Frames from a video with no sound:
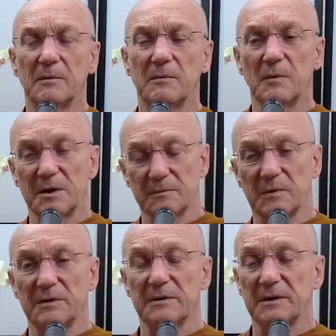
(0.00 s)

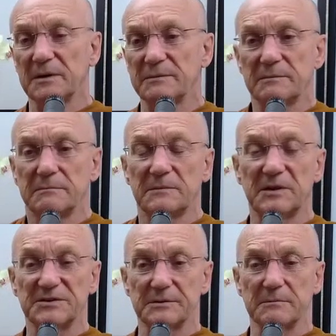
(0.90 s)
one it
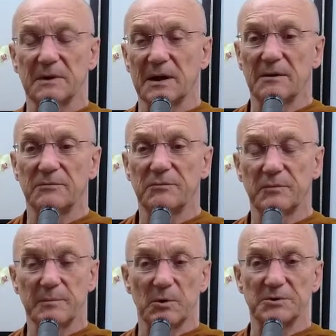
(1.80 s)
doesn't have
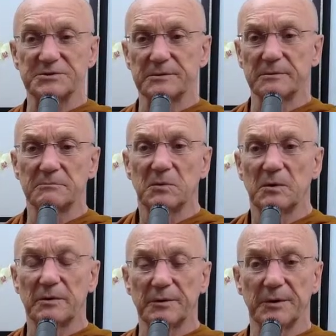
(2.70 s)
remorse or
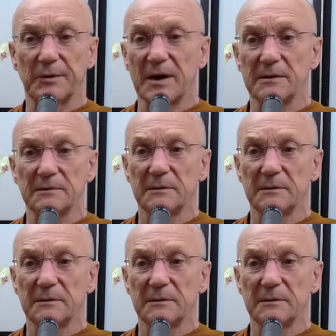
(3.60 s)
regret